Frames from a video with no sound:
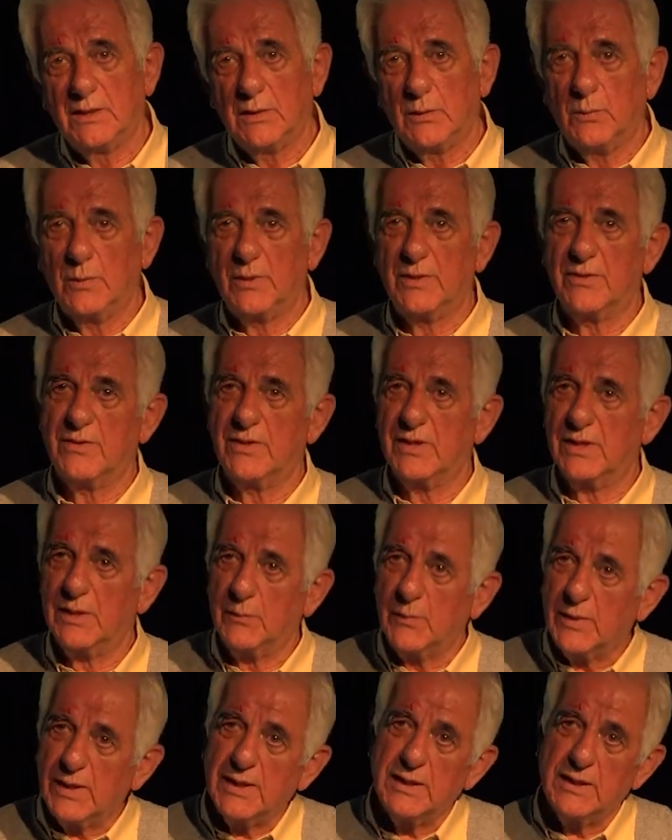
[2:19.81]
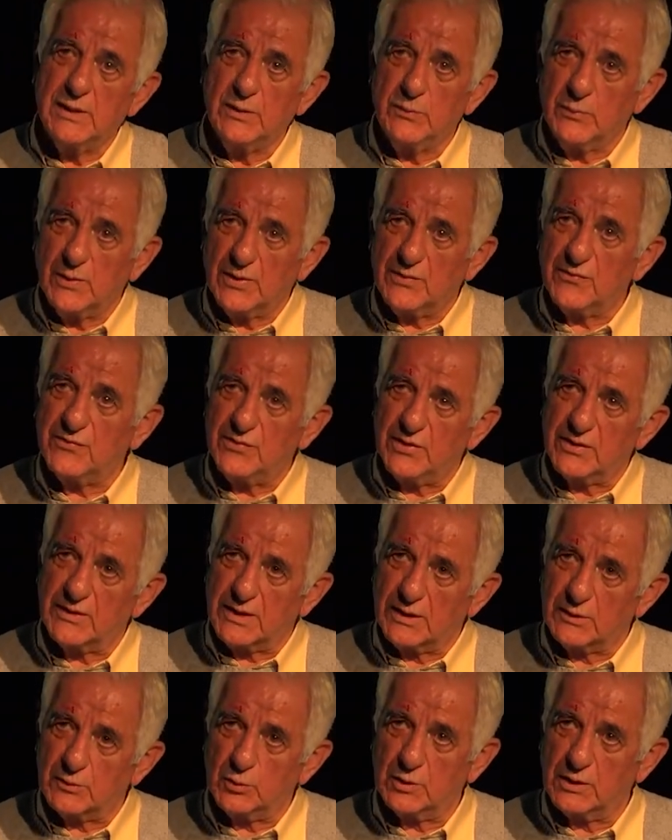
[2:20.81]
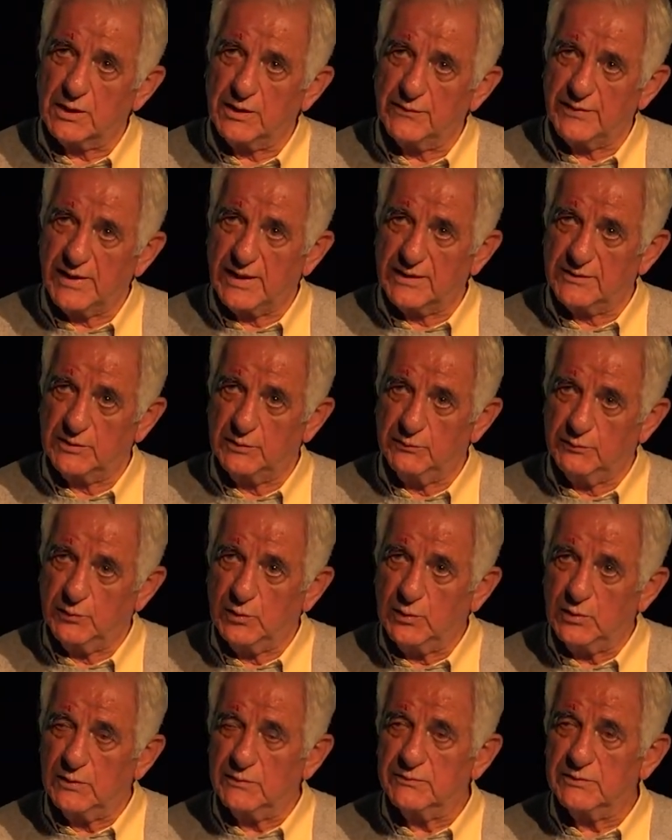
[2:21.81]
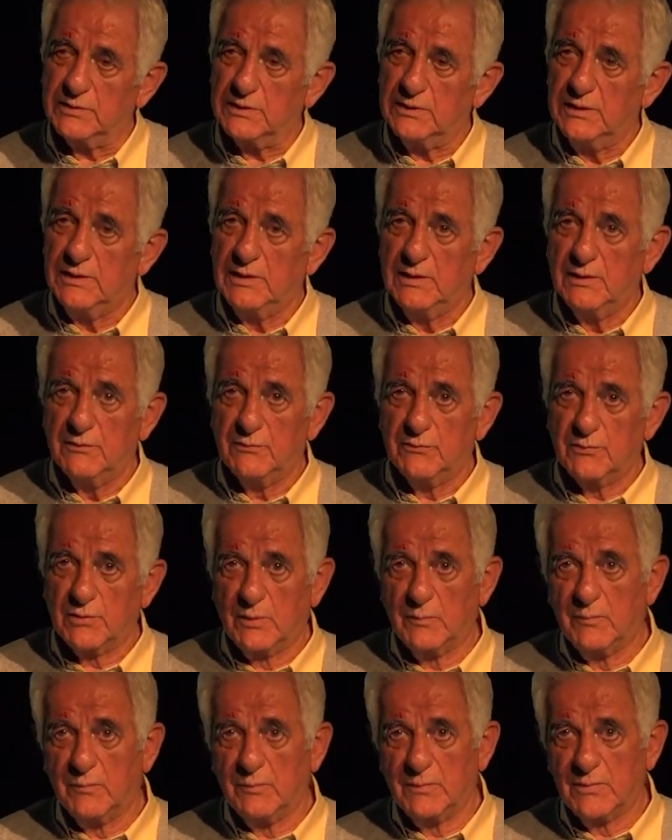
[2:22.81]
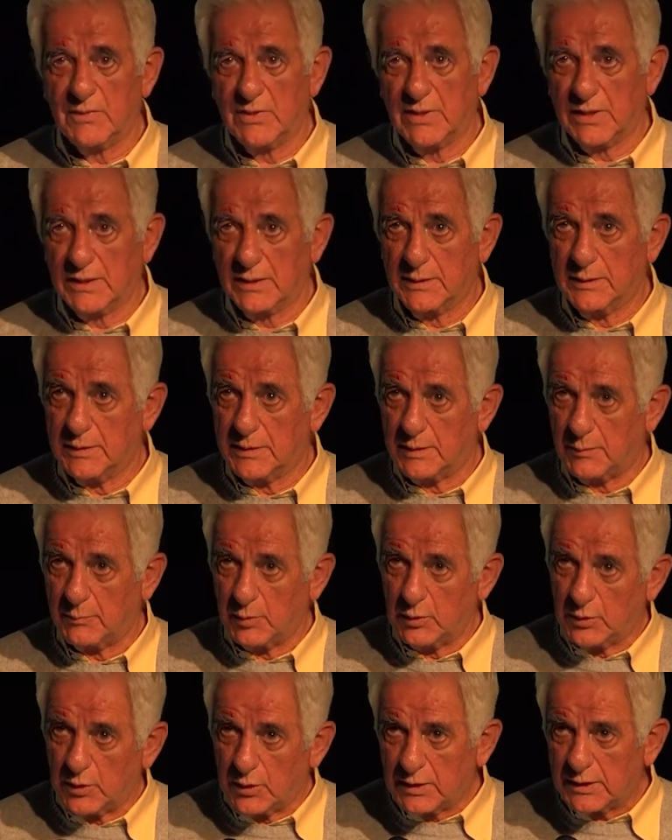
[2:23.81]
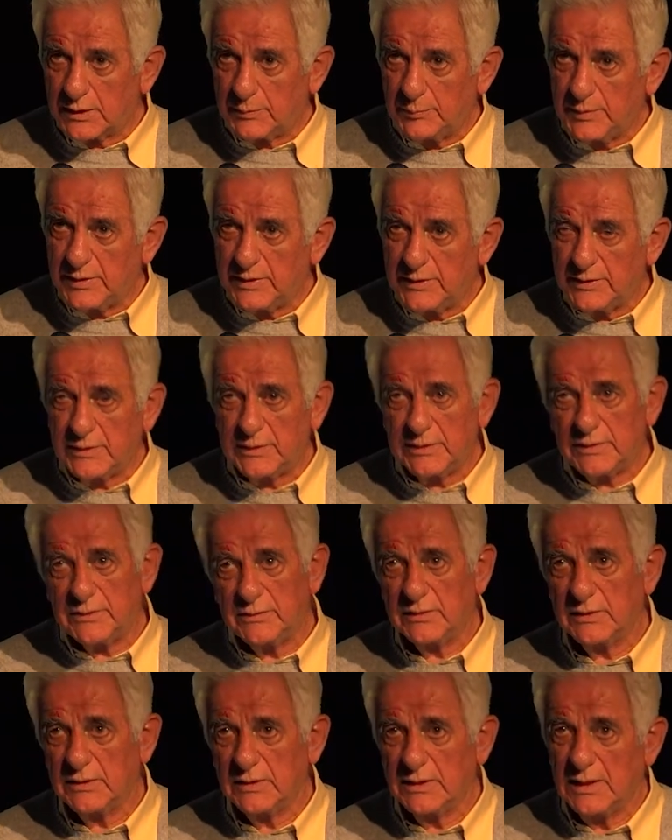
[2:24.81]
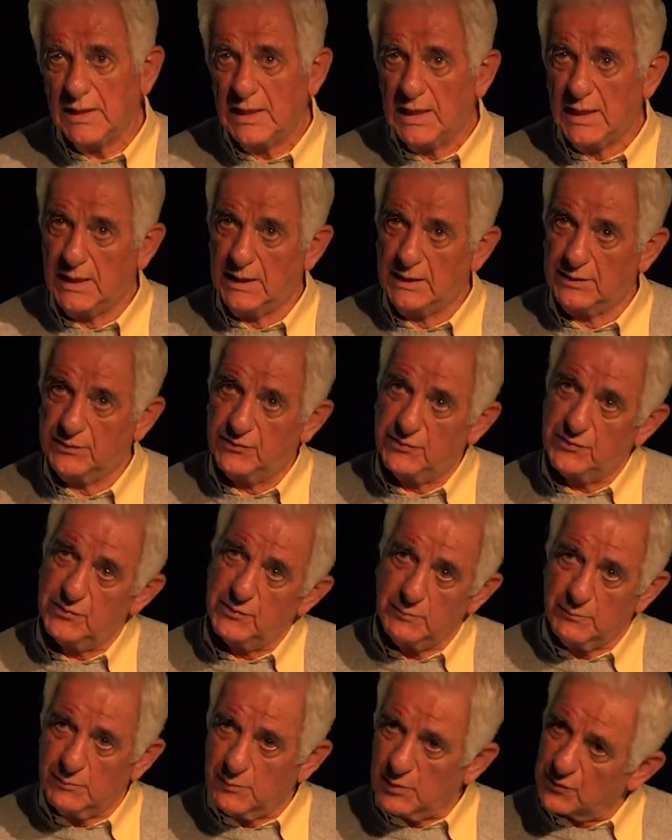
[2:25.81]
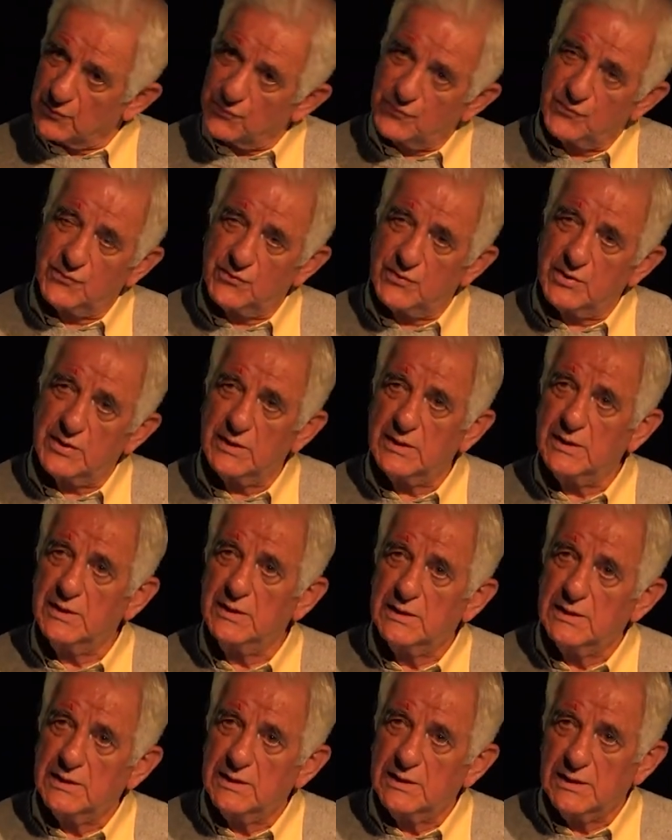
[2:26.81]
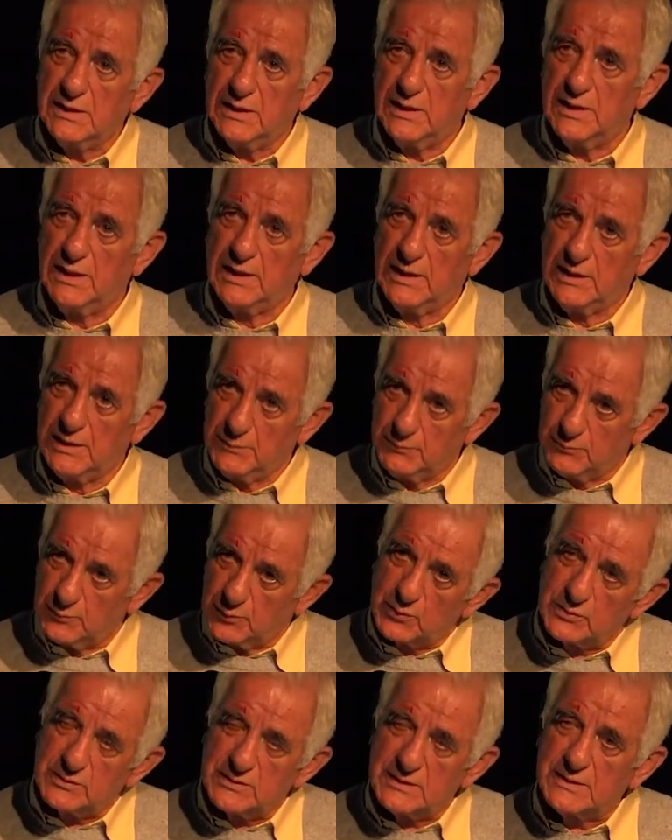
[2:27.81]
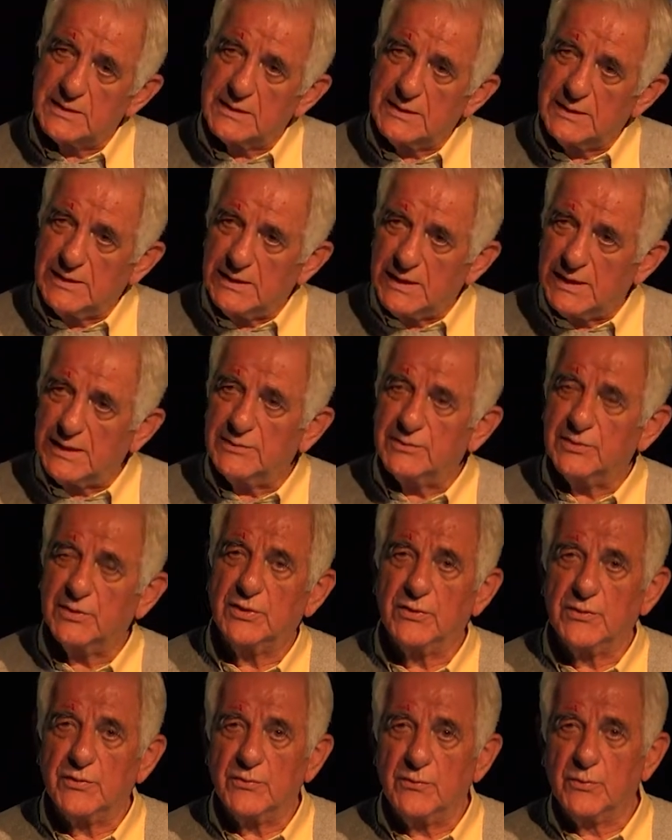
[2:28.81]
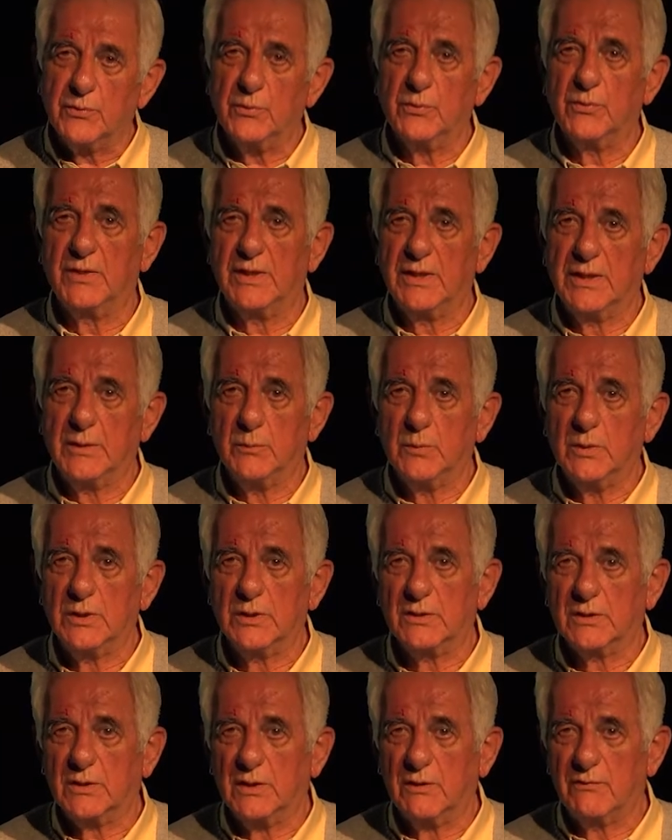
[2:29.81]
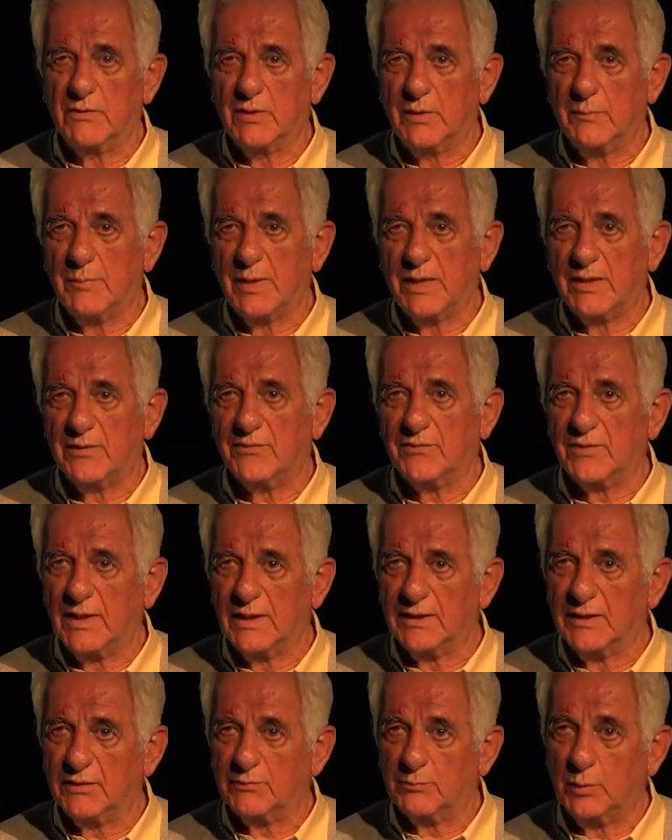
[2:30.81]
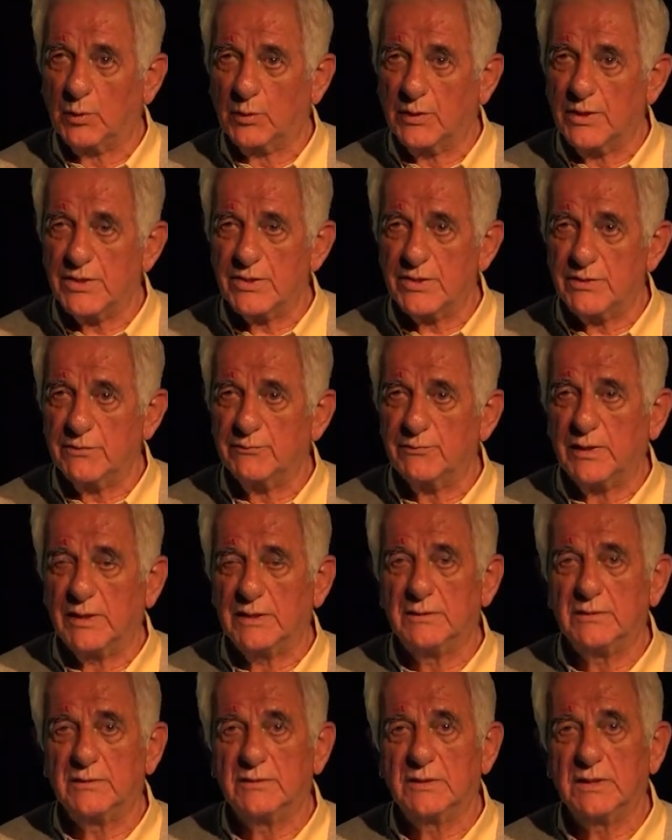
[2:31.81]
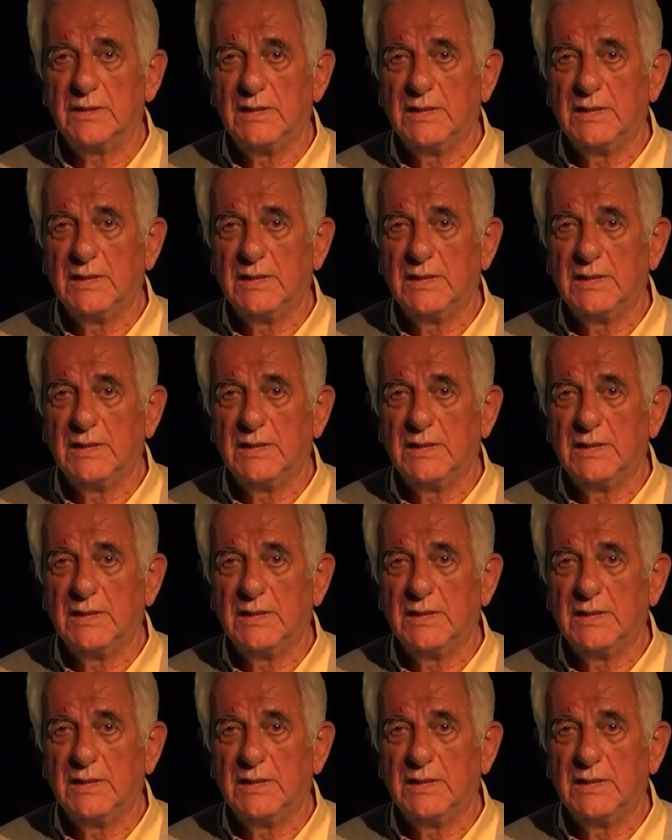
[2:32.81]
with the way in Western cartography has evolved from the Napoleonic period and most importantly later through the work of the Palestine Exploration Fund